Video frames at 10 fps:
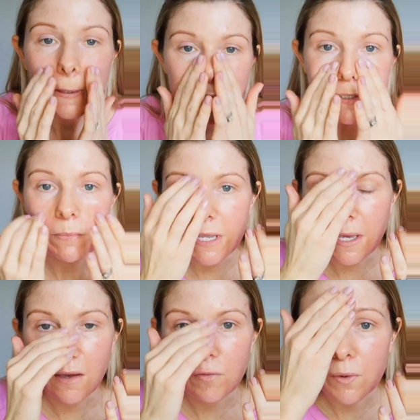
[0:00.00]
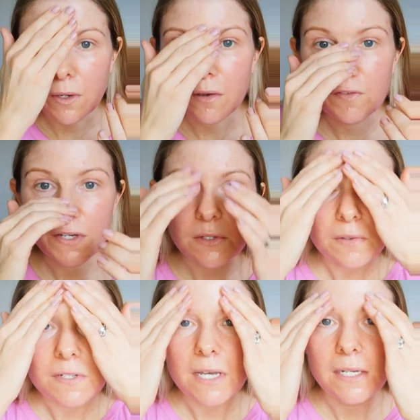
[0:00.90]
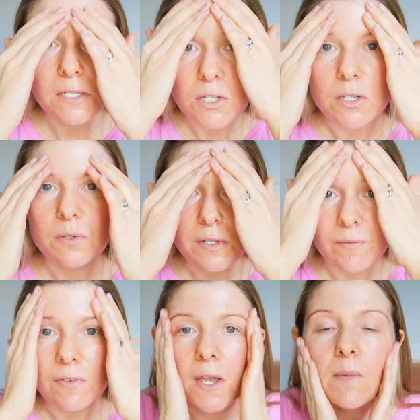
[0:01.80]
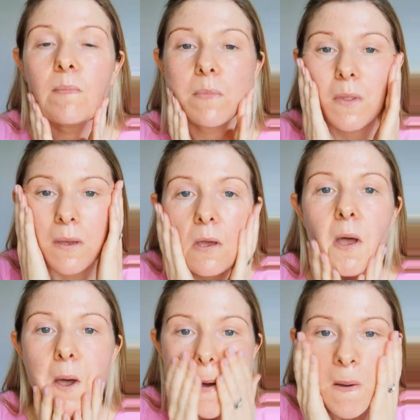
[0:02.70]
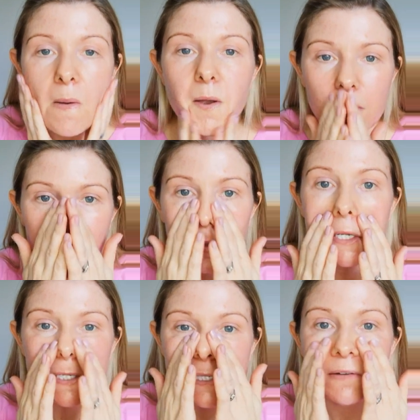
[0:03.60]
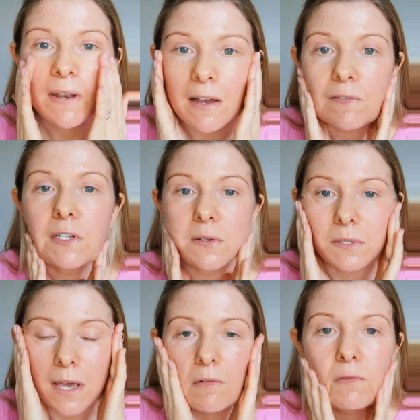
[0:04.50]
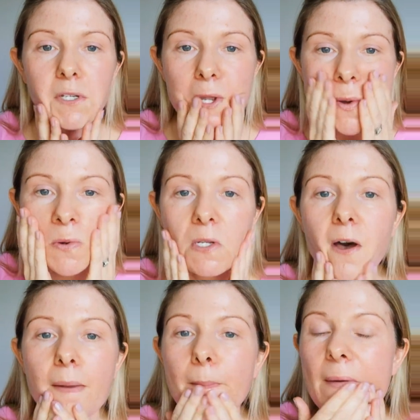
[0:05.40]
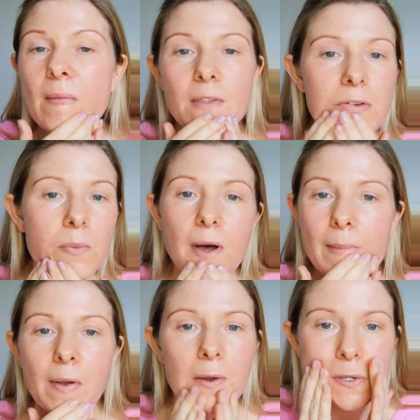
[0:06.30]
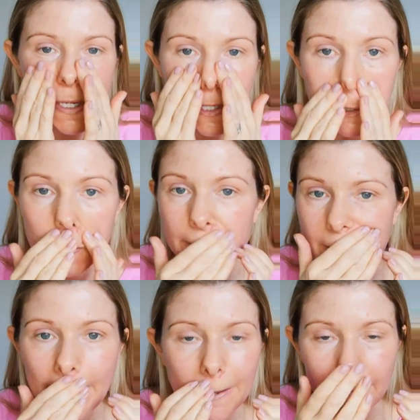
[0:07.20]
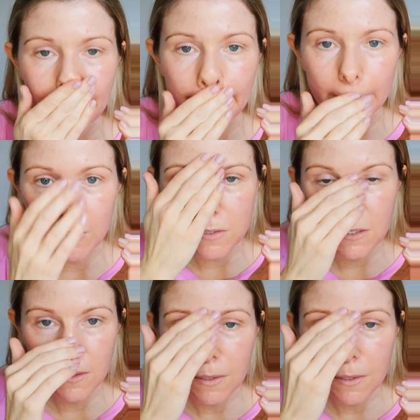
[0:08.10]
just be careful, if I sort of say to use something, you don't necessarily have to use it every single time, but this is what I'm going to use at the moment.